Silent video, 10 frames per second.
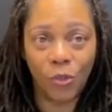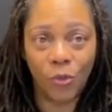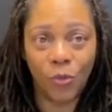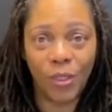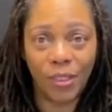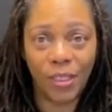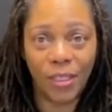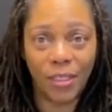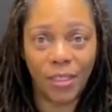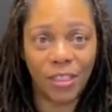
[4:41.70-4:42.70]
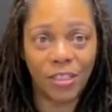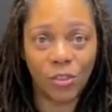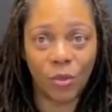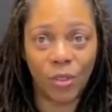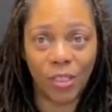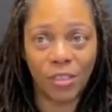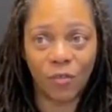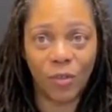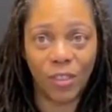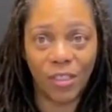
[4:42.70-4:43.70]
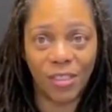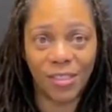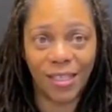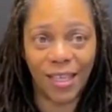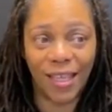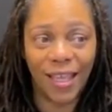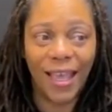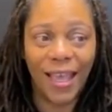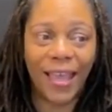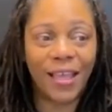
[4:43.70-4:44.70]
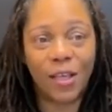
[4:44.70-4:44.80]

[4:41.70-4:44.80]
Are you doing things just so that someone can say,